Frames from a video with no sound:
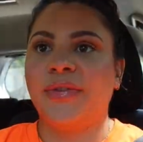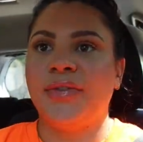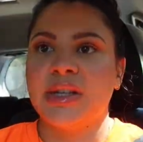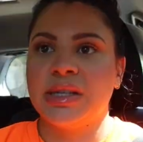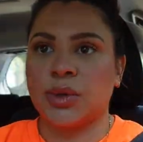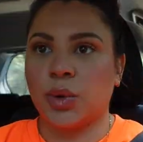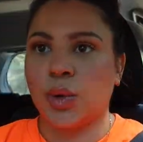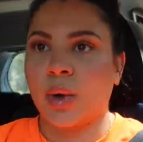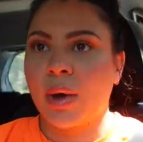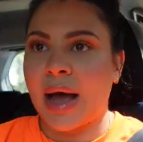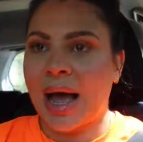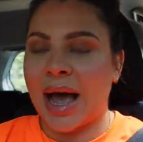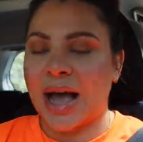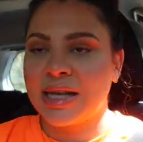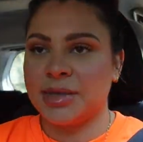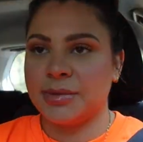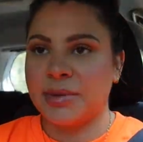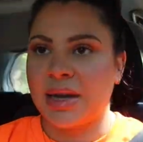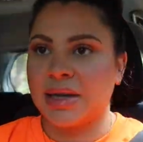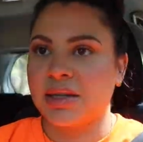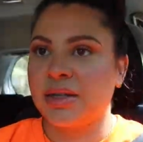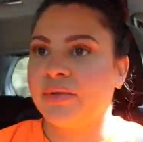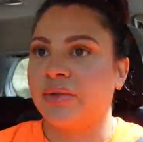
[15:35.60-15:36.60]
physical
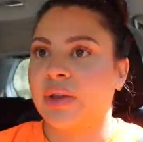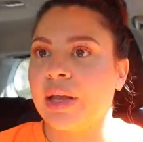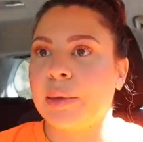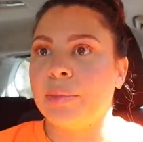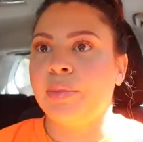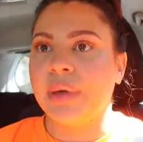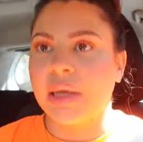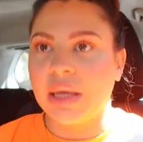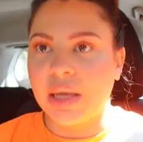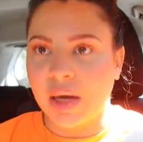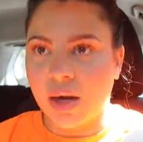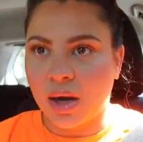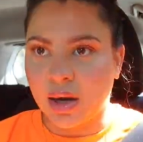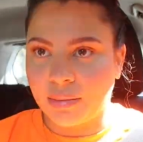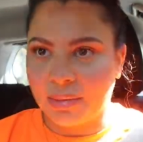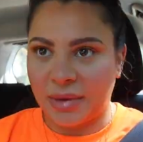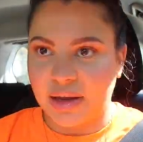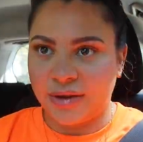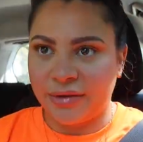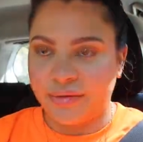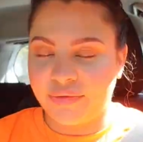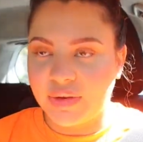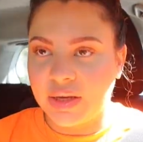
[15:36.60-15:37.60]
aspect of like being on
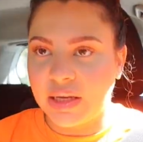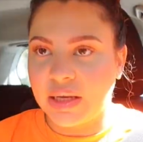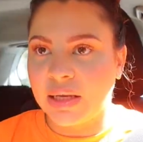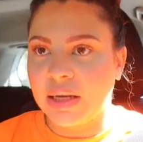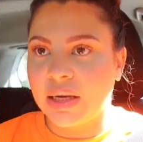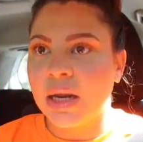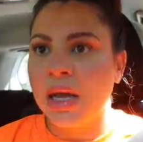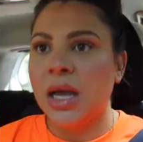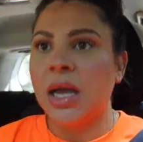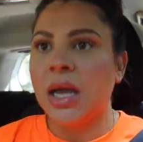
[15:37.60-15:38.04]
my feet.